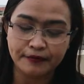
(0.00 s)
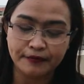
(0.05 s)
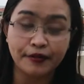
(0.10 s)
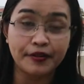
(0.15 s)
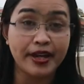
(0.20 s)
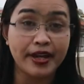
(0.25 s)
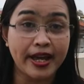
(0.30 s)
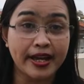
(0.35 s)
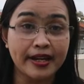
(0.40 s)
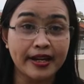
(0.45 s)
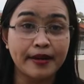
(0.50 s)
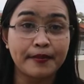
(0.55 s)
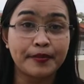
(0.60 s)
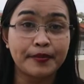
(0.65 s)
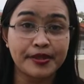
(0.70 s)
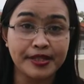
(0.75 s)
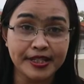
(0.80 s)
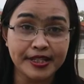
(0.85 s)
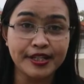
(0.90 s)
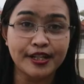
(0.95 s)
for their
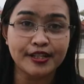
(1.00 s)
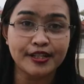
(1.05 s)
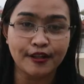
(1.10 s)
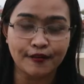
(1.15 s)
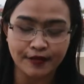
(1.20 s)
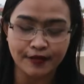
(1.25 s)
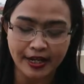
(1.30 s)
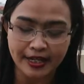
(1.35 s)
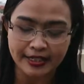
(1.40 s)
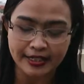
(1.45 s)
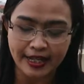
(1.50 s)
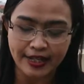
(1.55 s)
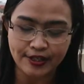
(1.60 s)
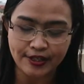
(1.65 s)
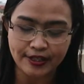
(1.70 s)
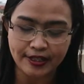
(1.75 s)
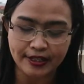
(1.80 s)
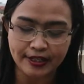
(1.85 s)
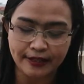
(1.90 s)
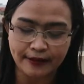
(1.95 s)
procedures of
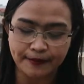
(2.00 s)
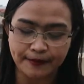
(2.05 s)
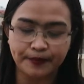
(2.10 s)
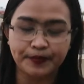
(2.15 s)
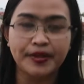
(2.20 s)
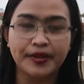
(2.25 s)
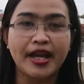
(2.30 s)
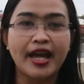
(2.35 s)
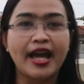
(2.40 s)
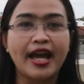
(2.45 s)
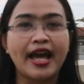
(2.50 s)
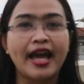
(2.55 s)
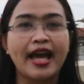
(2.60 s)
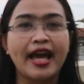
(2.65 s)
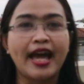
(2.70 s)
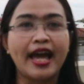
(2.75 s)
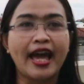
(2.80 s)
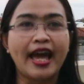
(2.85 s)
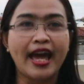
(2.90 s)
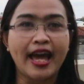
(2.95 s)
translation.
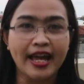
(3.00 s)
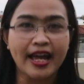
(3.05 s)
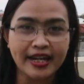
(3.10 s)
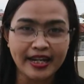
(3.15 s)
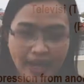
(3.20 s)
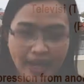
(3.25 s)
And